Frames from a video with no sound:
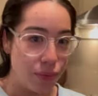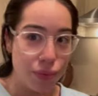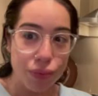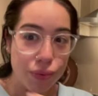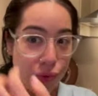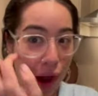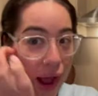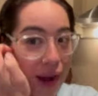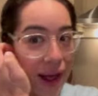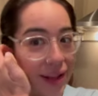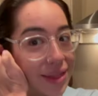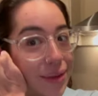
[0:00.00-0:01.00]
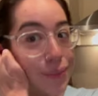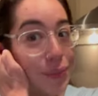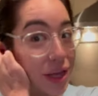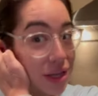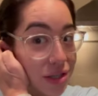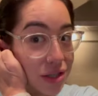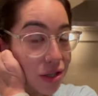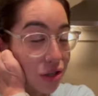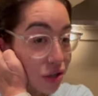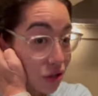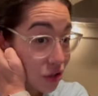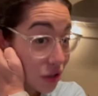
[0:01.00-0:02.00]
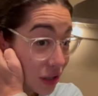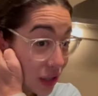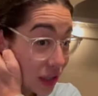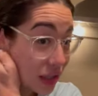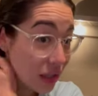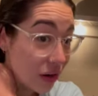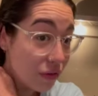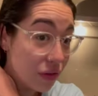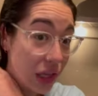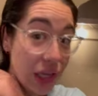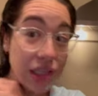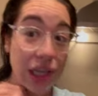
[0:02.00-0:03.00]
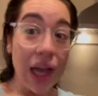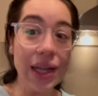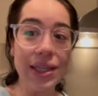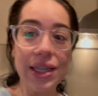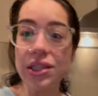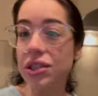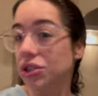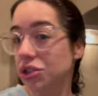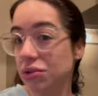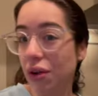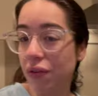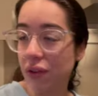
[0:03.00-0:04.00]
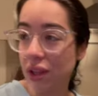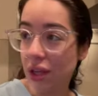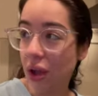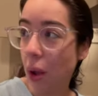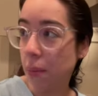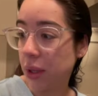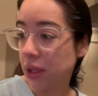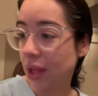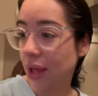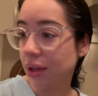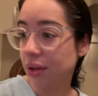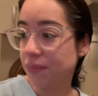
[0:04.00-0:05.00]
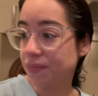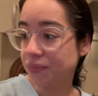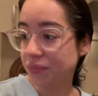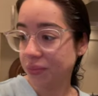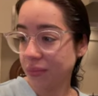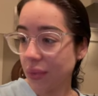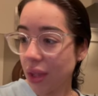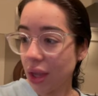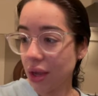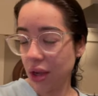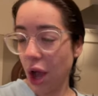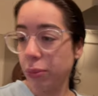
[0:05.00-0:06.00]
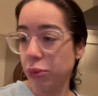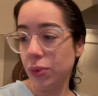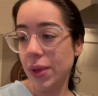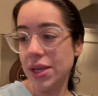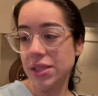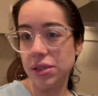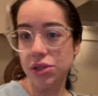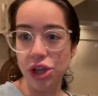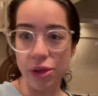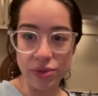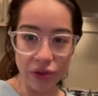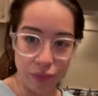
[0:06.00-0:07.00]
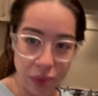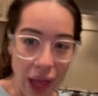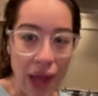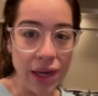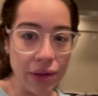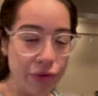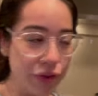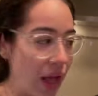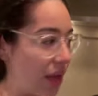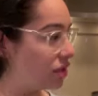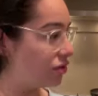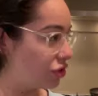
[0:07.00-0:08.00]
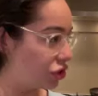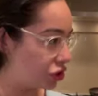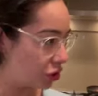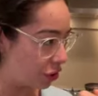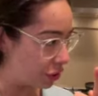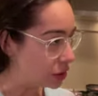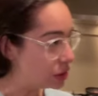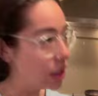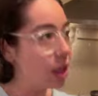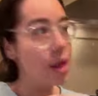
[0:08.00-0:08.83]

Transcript: Ryan had the biggest to-do list of things that I need to do over the coming like couple weeks in terms of planning flights for shows.